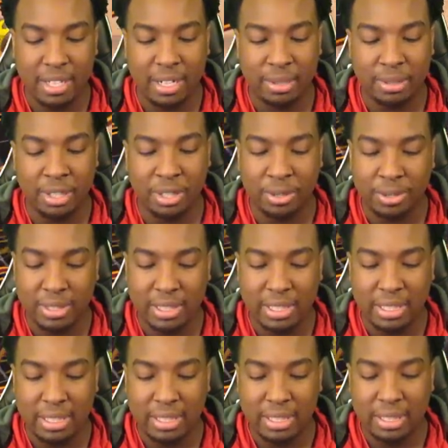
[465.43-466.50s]
I don't know.
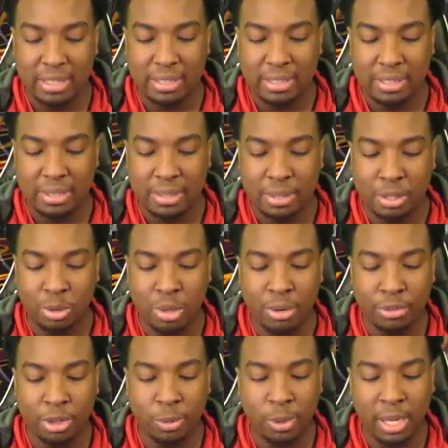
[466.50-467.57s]

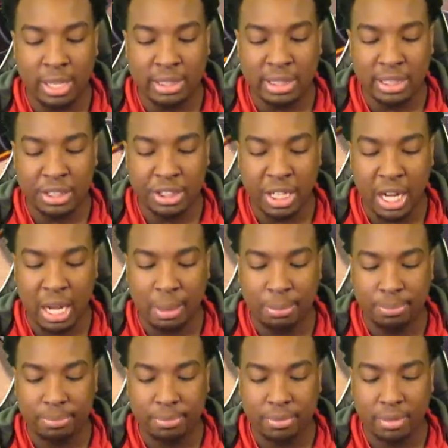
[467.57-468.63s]
Whoever it was, good
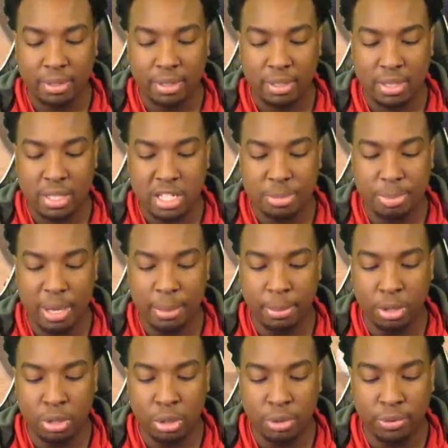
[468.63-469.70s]
job. Spin
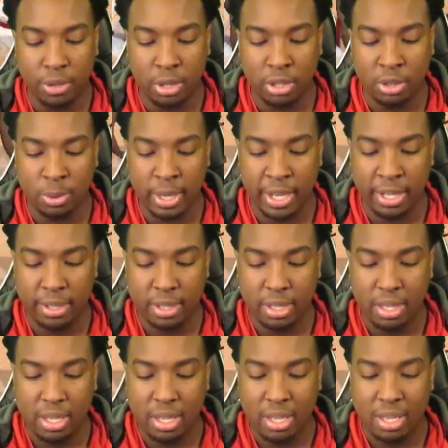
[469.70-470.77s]
move all the way.
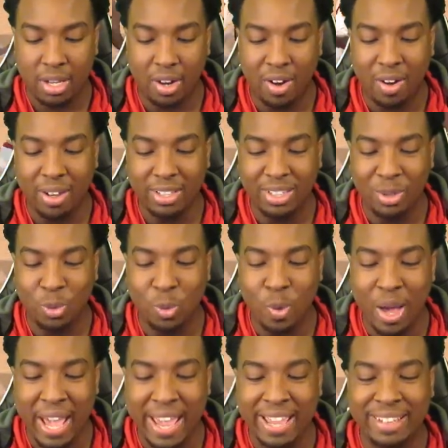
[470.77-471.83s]
All the
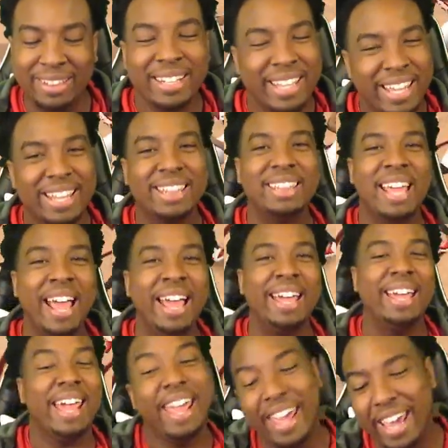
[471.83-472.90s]
way. Look at
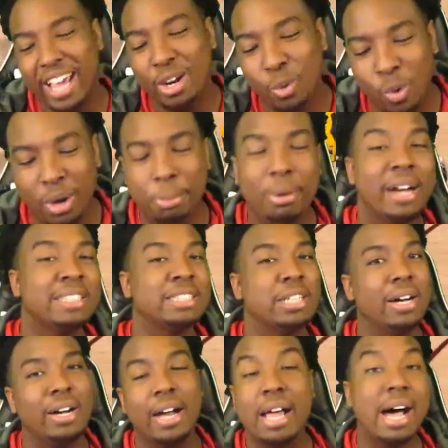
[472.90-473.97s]
that. And one, bro. I
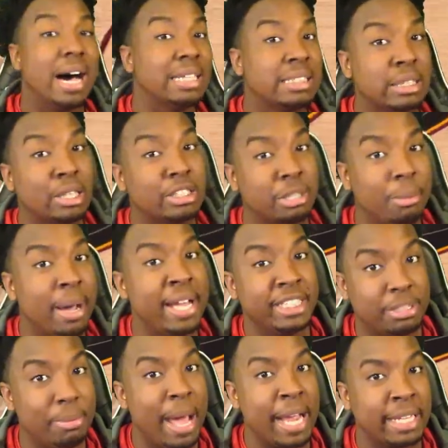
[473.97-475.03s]
saw, I saw somebody
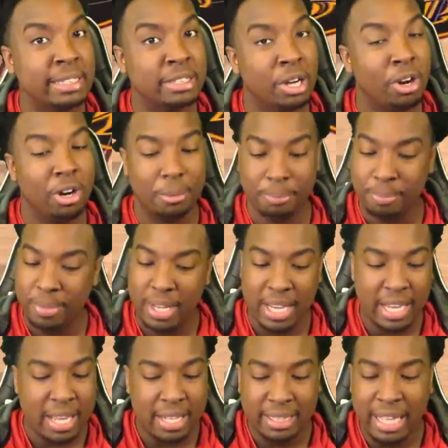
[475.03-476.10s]
smack his arm.
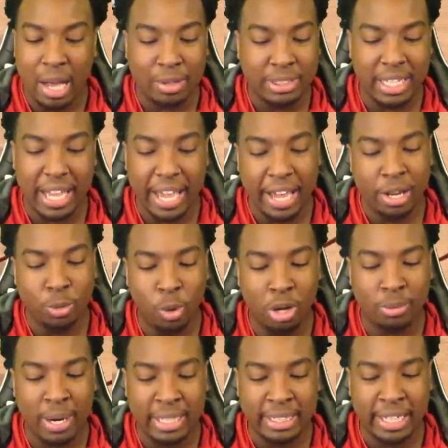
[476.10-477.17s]
That was an and
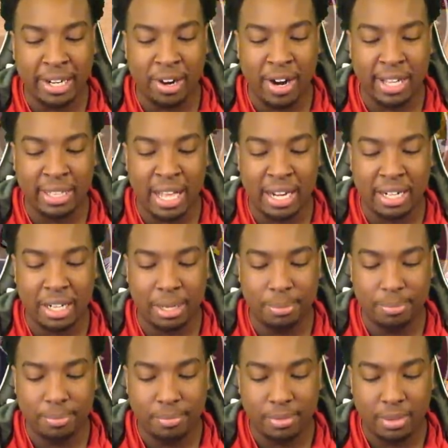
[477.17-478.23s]
one right there. All right, lock up.
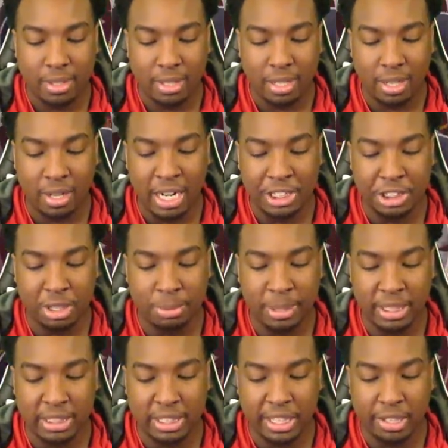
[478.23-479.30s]
Oh, that should have
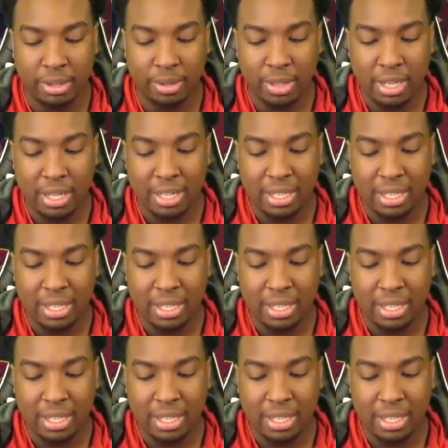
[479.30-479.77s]
been a steal.